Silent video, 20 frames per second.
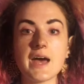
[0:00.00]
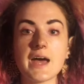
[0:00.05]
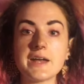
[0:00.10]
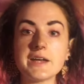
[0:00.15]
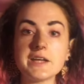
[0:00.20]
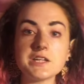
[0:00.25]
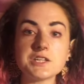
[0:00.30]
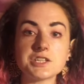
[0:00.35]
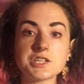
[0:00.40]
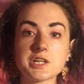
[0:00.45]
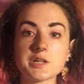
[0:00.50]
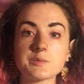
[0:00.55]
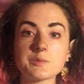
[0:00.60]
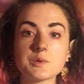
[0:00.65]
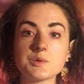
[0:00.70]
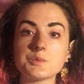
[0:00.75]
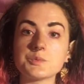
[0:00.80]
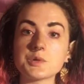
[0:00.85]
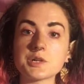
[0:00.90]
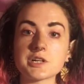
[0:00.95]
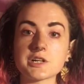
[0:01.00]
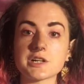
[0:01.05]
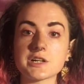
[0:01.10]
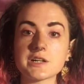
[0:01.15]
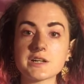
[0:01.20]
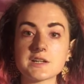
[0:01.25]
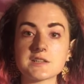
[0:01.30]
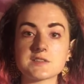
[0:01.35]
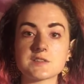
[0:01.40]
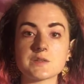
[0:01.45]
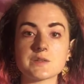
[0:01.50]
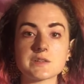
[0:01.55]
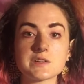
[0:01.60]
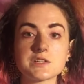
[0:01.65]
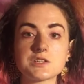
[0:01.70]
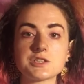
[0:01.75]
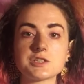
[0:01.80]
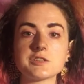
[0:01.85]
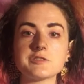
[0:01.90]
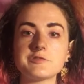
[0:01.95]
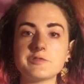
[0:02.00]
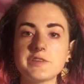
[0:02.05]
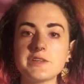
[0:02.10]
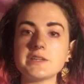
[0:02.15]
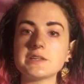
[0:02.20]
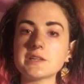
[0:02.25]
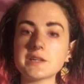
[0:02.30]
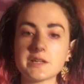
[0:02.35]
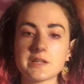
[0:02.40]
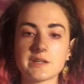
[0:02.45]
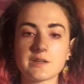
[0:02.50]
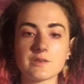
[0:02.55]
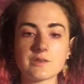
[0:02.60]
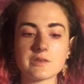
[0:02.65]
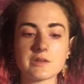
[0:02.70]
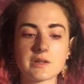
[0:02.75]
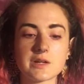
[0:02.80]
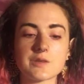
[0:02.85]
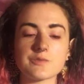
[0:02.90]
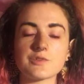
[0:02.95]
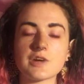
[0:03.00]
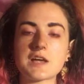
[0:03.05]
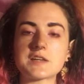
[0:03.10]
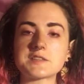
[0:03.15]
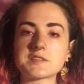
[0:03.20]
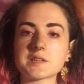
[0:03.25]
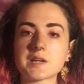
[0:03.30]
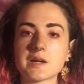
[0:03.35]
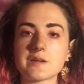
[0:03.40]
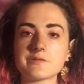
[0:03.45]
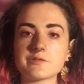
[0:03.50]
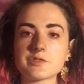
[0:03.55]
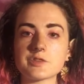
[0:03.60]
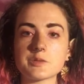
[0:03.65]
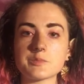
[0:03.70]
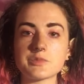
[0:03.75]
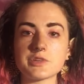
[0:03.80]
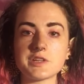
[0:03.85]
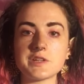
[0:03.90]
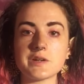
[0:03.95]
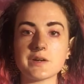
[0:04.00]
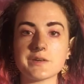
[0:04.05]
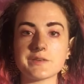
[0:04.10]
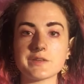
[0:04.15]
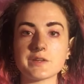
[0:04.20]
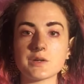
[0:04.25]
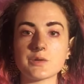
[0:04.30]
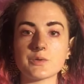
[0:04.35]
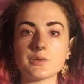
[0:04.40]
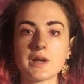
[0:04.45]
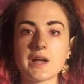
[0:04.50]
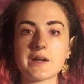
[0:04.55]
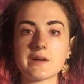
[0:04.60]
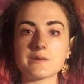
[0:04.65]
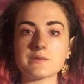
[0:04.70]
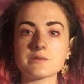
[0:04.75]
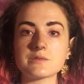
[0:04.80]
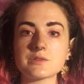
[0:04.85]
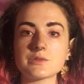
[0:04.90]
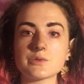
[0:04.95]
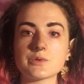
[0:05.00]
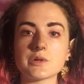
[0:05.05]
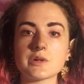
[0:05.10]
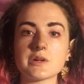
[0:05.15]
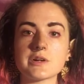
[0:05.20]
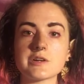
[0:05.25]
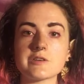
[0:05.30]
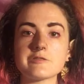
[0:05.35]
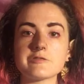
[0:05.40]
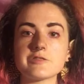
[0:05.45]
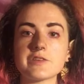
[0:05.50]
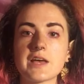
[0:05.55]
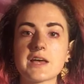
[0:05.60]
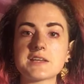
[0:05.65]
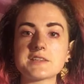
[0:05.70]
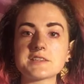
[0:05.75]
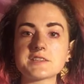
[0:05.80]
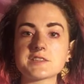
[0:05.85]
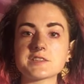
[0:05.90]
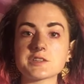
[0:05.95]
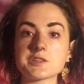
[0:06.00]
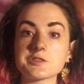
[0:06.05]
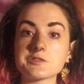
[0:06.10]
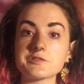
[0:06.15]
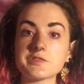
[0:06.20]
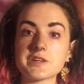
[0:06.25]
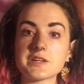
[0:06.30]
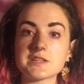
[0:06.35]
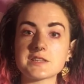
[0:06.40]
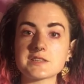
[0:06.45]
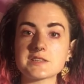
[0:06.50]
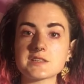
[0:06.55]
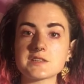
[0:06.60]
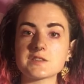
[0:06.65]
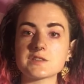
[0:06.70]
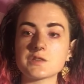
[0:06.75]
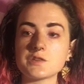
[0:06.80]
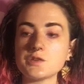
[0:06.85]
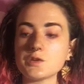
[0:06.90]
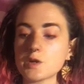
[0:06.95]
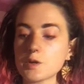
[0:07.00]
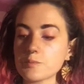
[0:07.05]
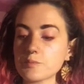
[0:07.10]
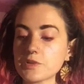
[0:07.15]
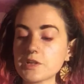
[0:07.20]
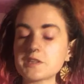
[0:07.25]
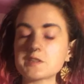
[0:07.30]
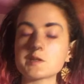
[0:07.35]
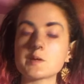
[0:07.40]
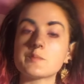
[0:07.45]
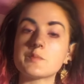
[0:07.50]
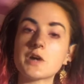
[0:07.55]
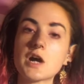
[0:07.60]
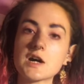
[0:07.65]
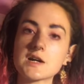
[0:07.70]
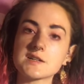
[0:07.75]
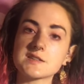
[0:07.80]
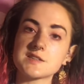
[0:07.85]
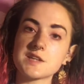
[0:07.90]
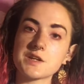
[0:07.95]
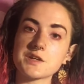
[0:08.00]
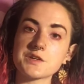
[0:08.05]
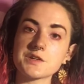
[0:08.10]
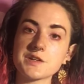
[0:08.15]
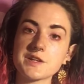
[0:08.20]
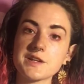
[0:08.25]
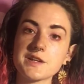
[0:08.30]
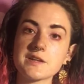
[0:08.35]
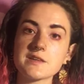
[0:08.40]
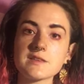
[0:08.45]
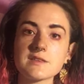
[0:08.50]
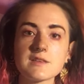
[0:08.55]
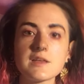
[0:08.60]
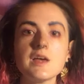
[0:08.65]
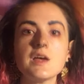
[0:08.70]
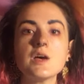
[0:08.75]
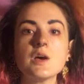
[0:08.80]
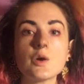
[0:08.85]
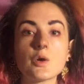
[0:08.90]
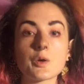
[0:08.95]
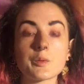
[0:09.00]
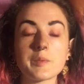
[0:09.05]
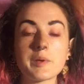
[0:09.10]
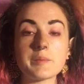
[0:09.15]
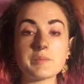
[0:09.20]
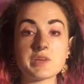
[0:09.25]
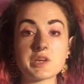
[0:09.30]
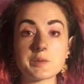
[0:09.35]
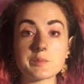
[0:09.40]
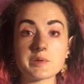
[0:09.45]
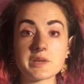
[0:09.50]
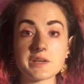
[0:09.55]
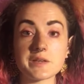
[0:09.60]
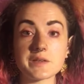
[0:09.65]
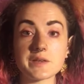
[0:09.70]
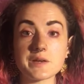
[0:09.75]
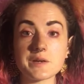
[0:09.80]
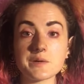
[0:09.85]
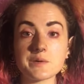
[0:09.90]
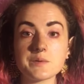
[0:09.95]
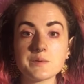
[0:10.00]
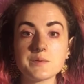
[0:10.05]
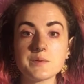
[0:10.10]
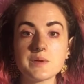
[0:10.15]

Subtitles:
Any chair will work as long as your feet can rest comfortably on the ground or on a flat surface, so you can place a box underneath or maybe a pillow.